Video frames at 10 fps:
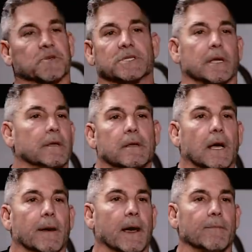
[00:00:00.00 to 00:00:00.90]
percent.
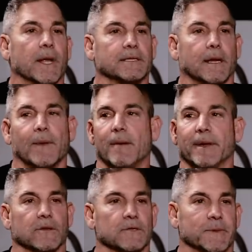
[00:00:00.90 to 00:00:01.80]
I'm not. I'm not
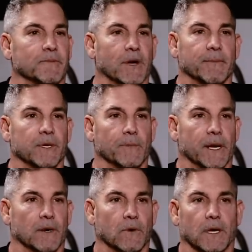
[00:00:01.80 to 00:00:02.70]
making those people happy no
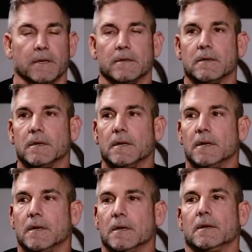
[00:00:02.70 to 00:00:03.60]
matter what. Mm-hmm.
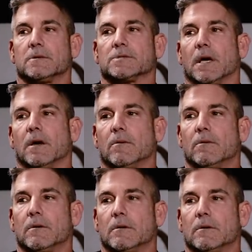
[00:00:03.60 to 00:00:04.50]

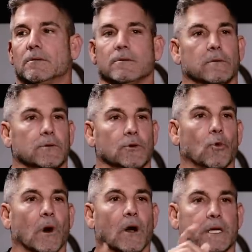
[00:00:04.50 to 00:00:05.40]
So
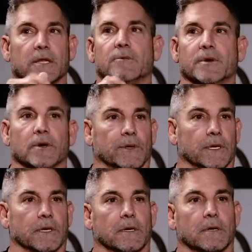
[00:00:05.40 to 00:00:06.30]
you walk in the
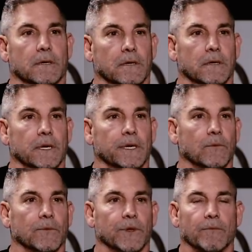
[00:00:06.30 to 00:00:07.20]
building,
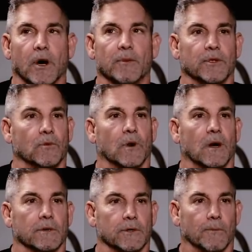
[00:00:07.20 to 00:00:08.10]
and the moment you
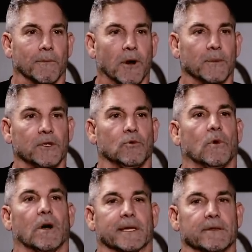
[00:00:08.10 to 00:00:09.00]
walk, the moment you
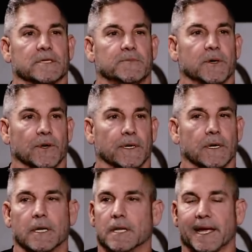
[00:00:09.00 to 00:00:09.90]
walk in this building,
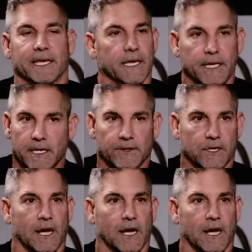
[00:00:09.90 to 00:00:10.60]
unlike any other